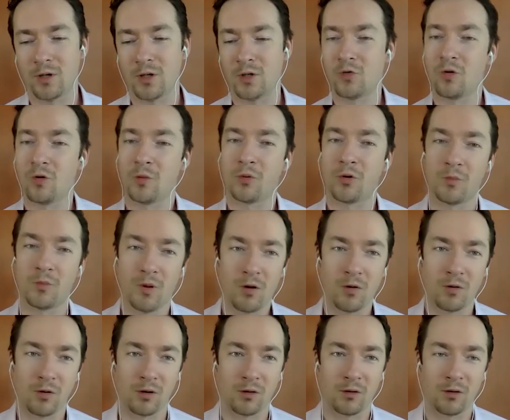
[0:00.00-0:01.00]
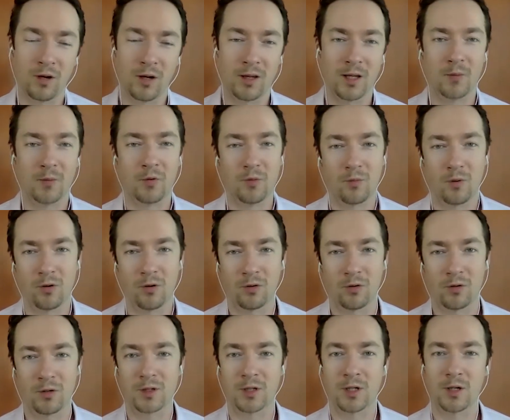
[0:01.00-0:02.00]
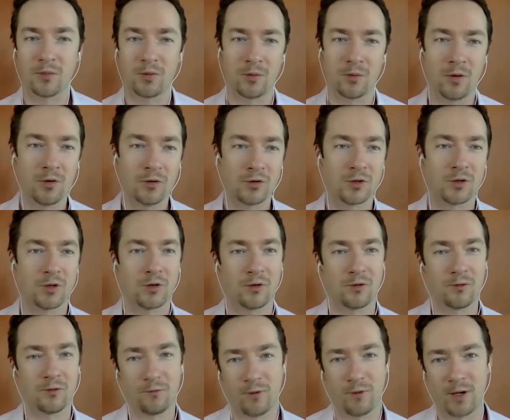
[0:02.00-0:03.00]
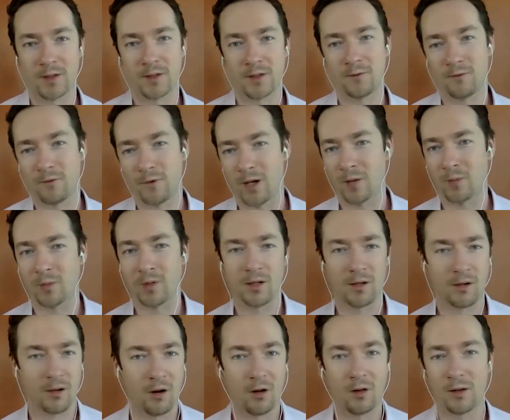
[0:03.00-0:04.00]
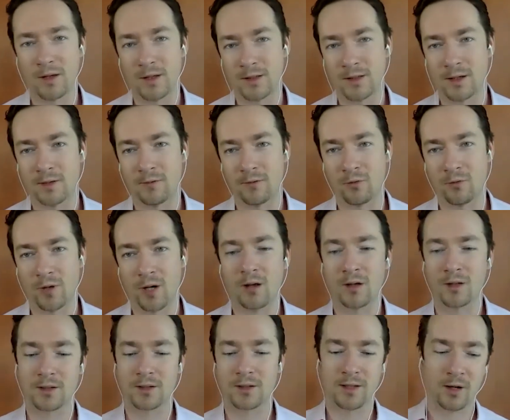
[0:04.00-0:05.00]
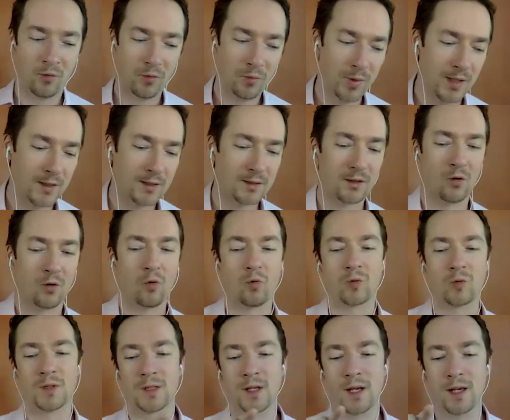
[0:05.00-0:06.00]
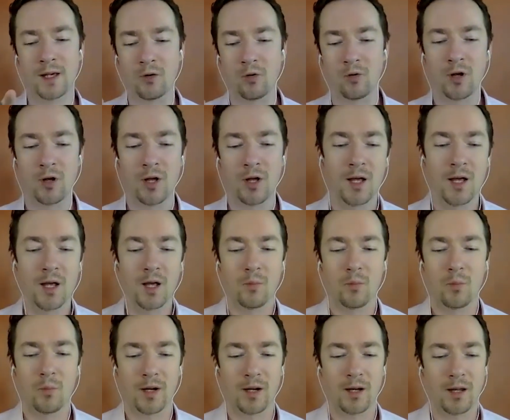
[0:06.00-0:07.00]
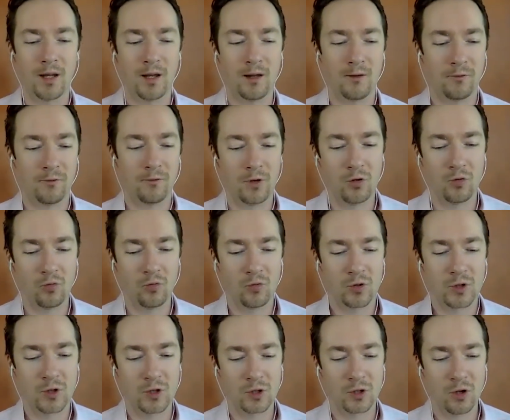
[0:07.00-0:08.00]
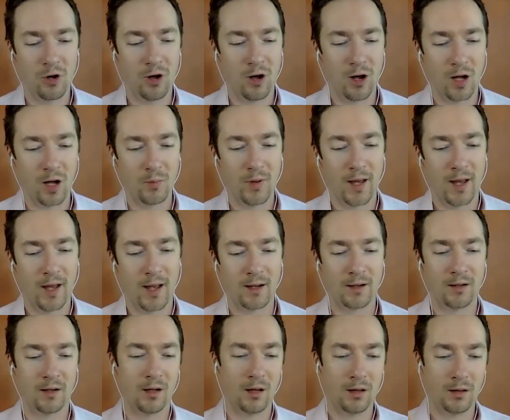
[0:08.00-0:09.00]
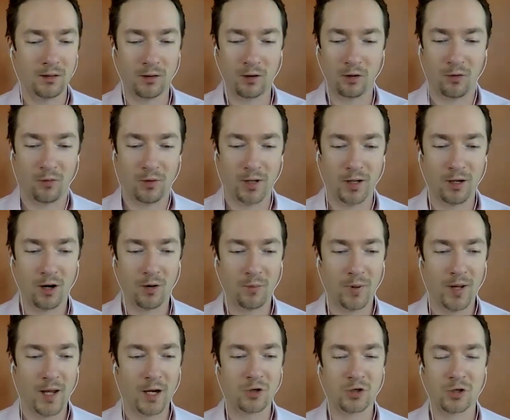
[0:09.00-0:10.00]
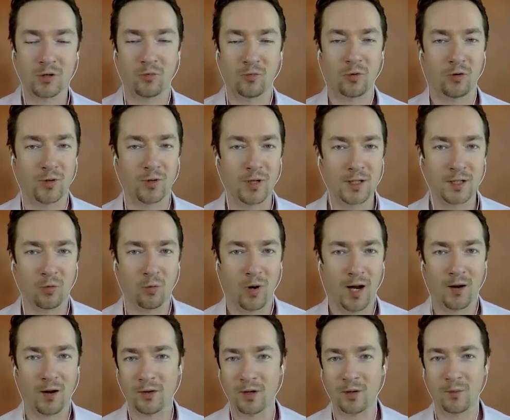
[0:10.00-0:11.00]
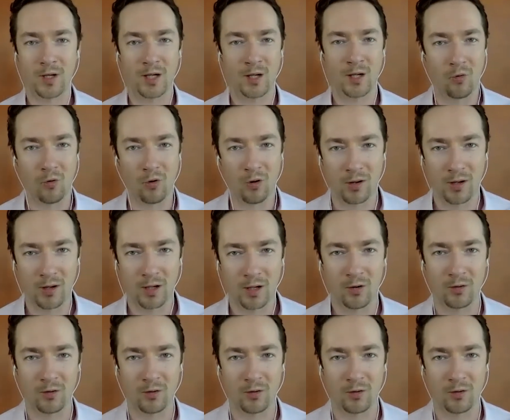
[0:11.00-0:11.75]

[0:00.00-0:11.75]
into a promoter. And that promoter is going to promote you to their friends and family and colleagues and everyone else. And that repeats the whole cycle. But if you stop at they're already our patient, we don't need to wow them anymore,